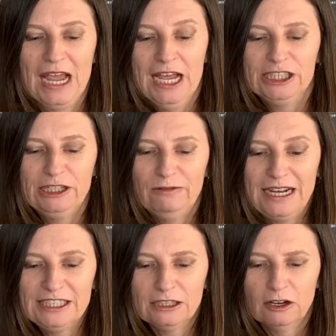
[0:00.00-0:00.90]
She
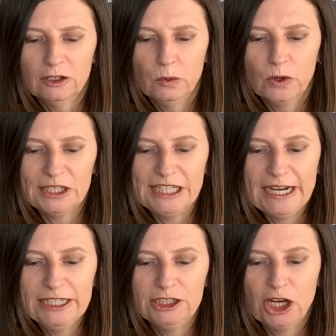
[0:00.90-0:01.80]
raced along the water's
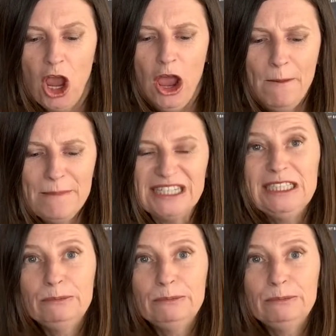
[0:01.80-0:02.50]
edge, her messy